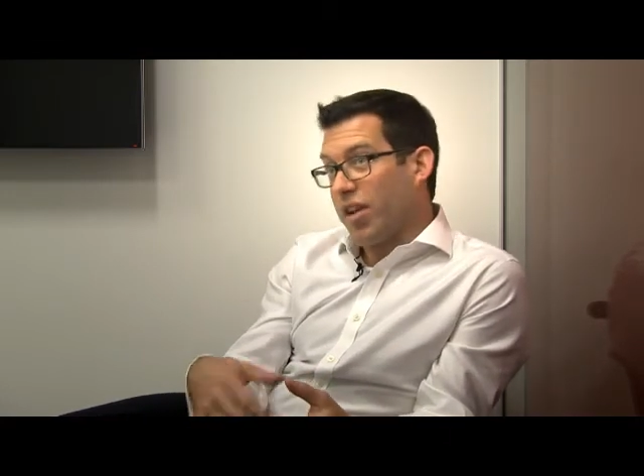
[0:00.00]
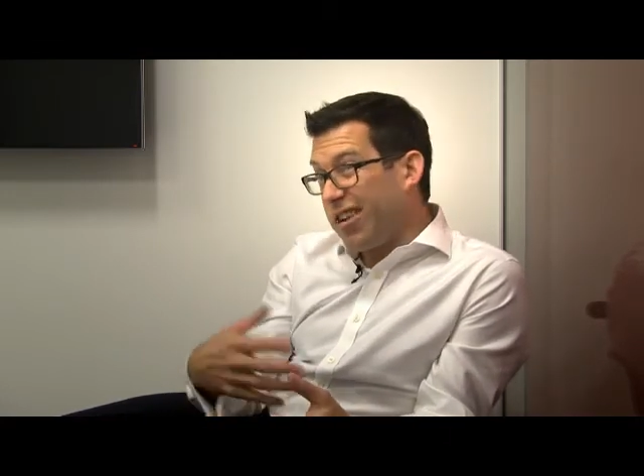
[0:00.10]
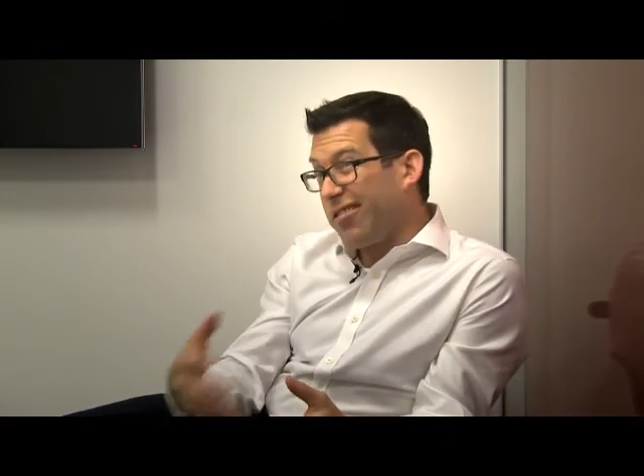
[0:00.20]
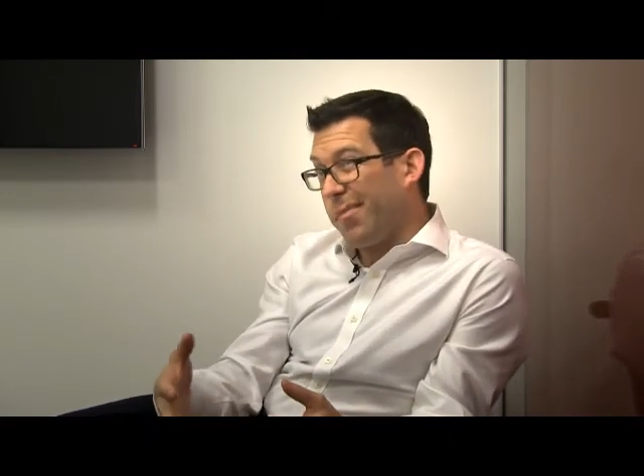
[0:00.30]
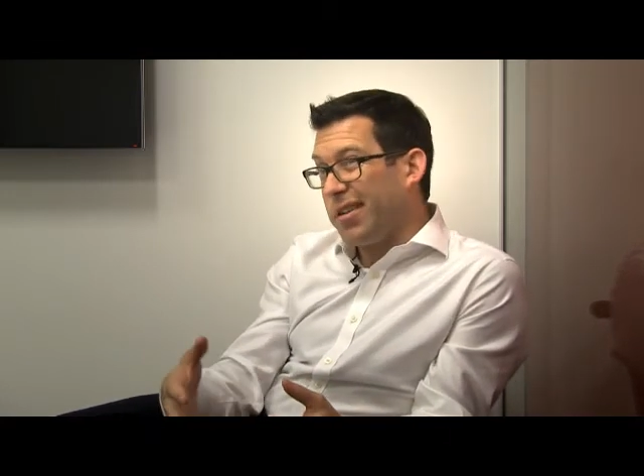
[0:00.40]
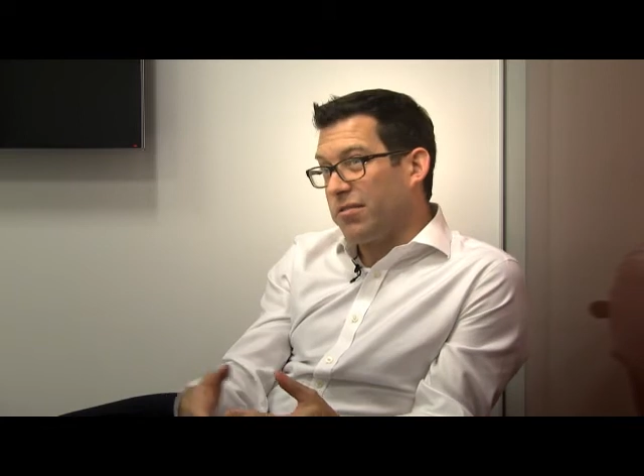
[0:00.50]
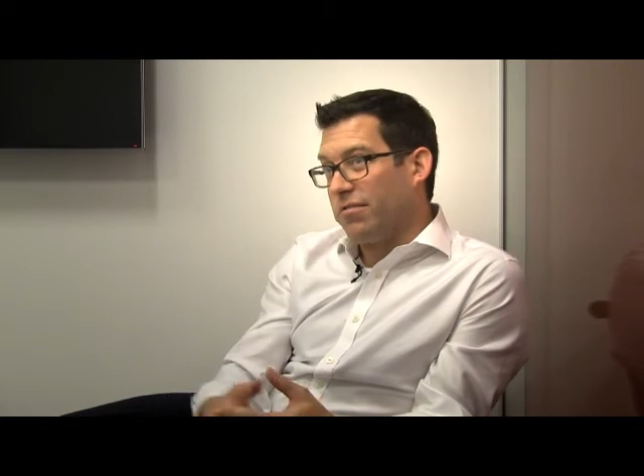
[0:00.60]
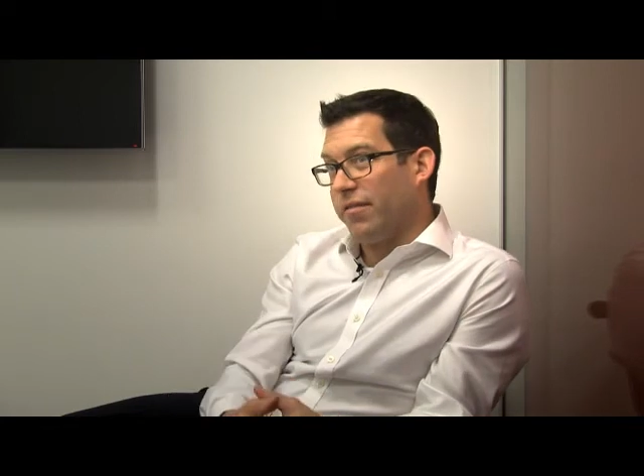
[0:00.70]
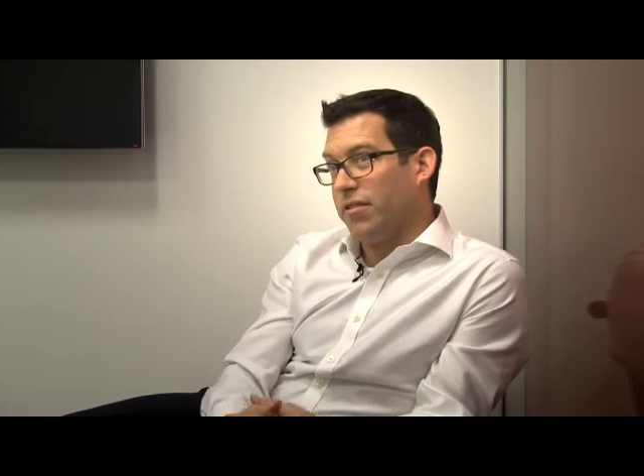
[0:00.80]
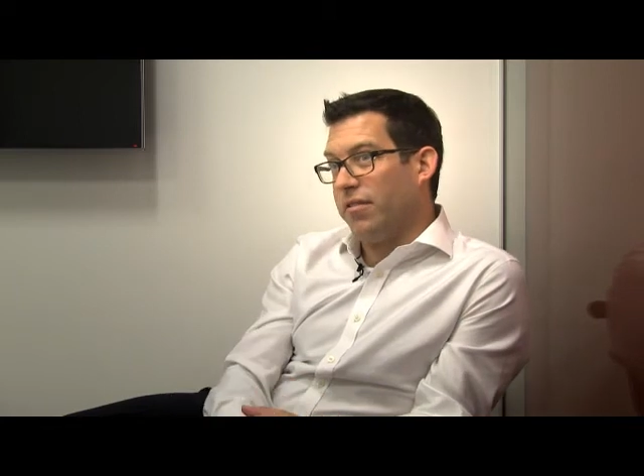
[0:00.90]
incremental
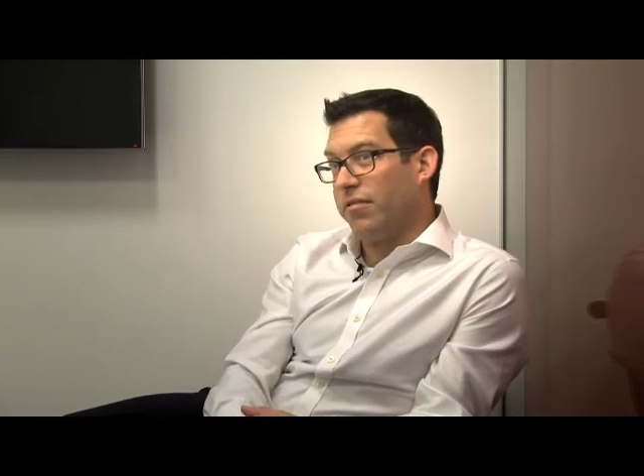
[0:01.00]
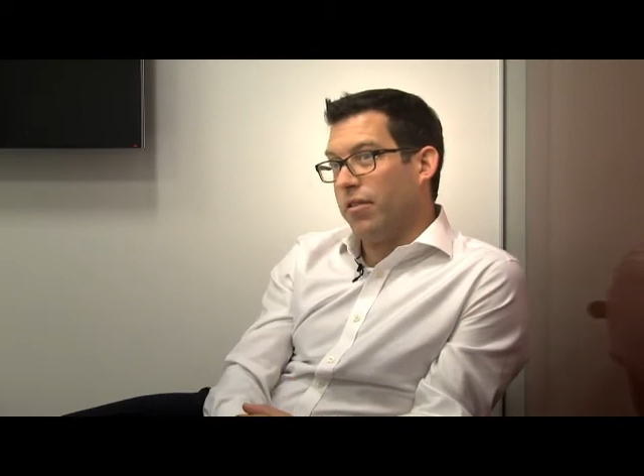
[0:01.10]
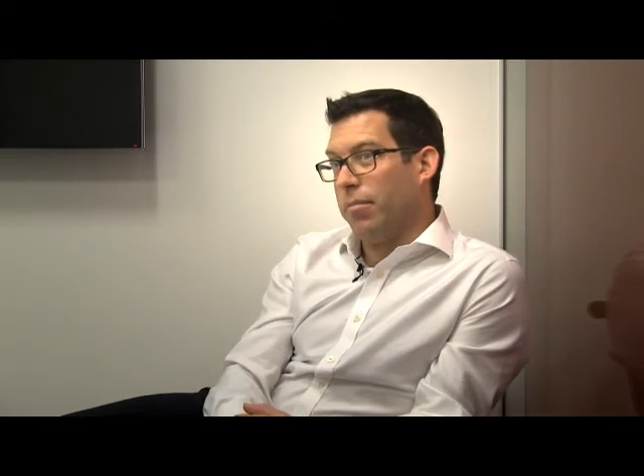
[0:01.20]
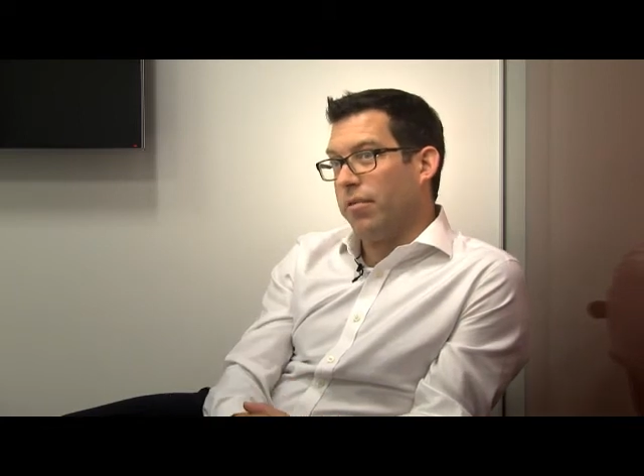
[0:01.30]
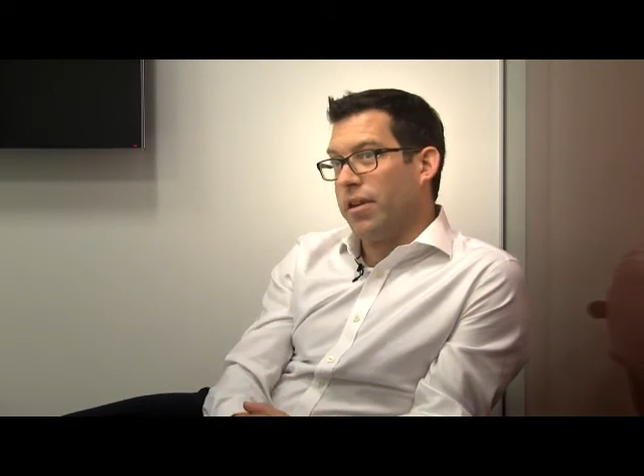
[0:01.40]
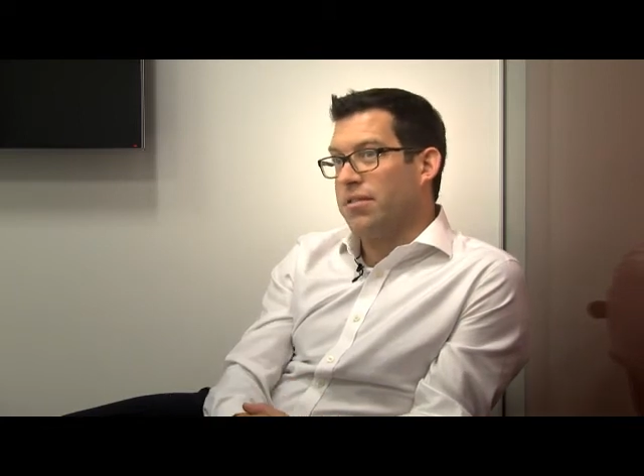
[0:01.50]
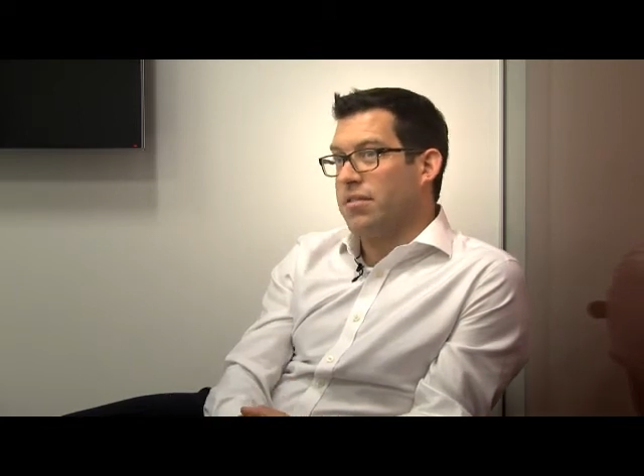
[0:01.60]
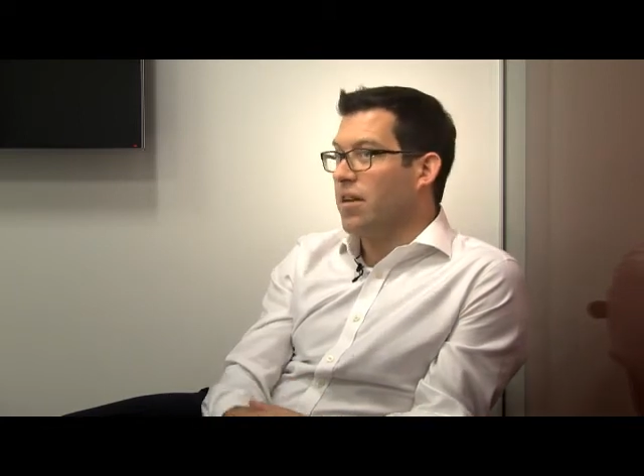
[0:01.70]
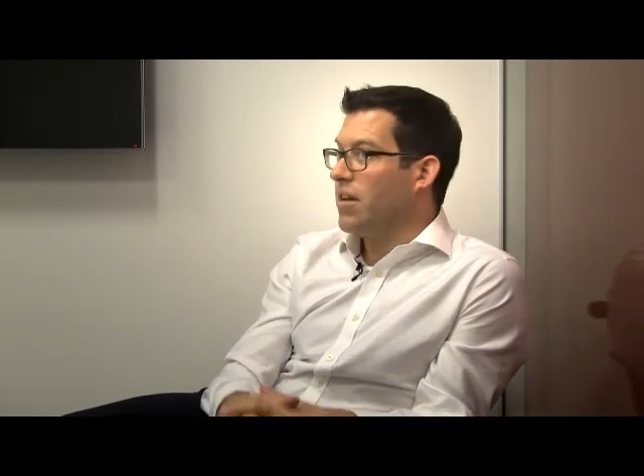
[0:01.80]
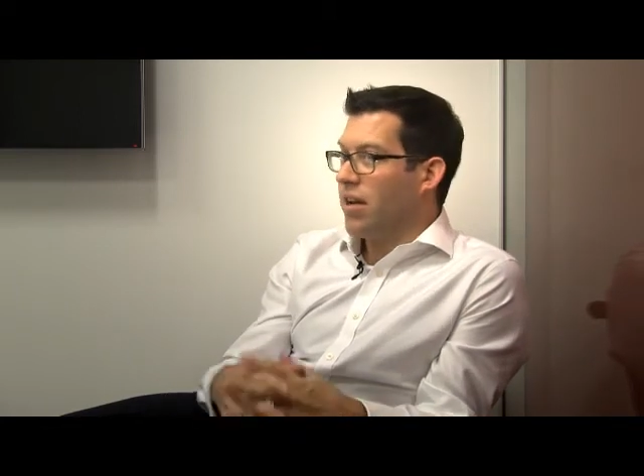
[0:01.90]
revenue for operators.